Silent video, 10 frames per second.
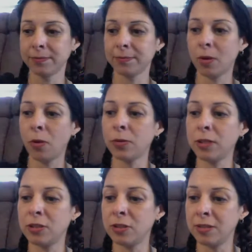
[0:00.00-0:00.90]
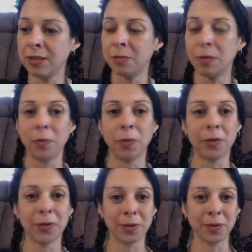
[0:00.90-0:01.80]
Only choosing the
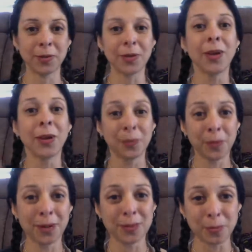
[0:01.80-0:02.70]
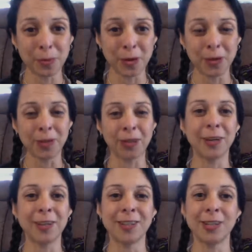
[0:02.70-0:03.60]
people who want to support you and
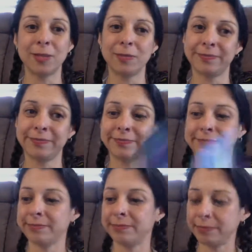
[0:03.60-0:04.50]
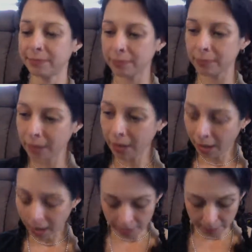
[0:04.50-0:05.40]
encourage you.
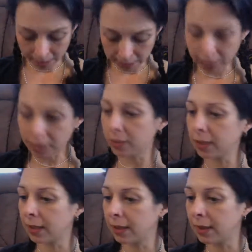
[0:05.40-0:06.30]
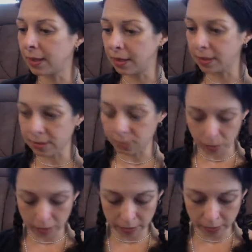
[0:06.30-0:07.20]
I'm going to look at this
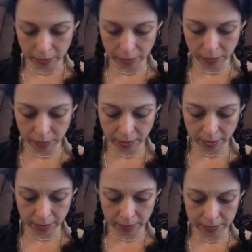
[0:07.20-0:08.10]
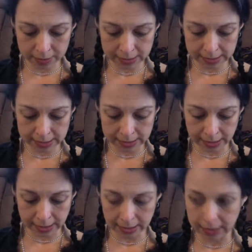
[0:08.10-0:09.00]
one real quick. What does this
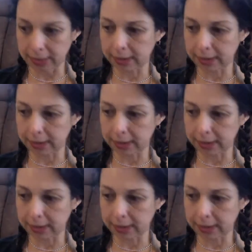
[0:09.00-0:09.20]
say?